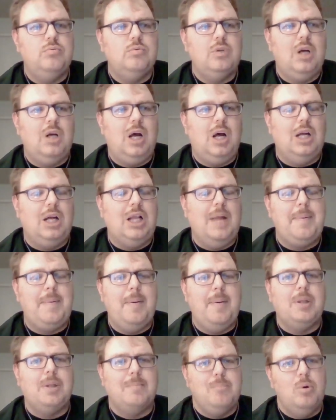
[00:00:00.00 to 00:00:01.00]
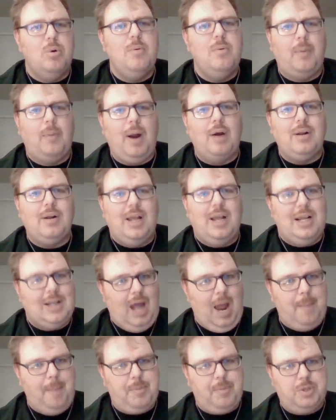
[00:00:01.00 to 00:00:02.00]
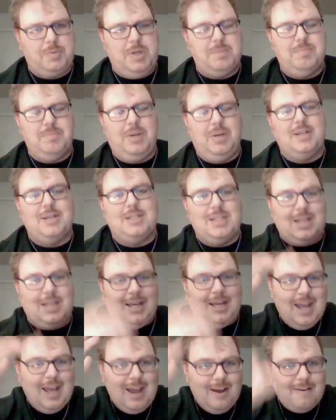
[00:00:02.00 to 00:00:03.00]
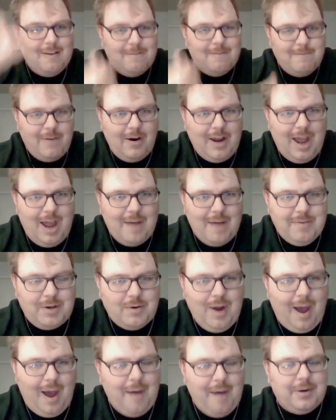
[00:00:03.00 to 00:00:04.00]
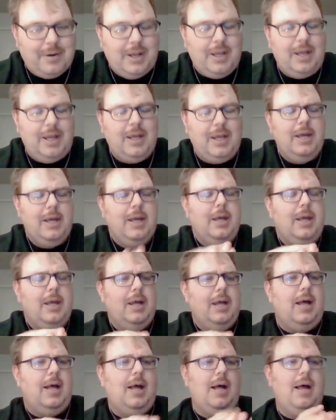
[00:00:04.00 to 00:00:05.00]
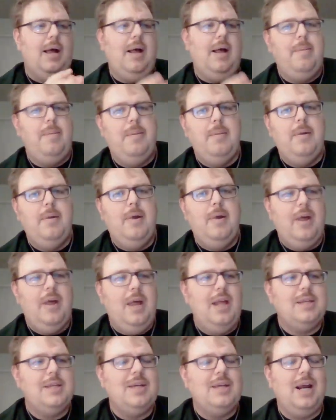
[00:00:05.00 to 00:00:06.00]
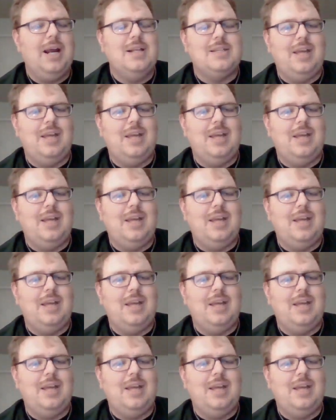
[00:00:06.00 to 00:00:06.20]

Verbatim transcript: allow people to move around in hyperspace because it's like very heavy gravity. Uh, it's like it's like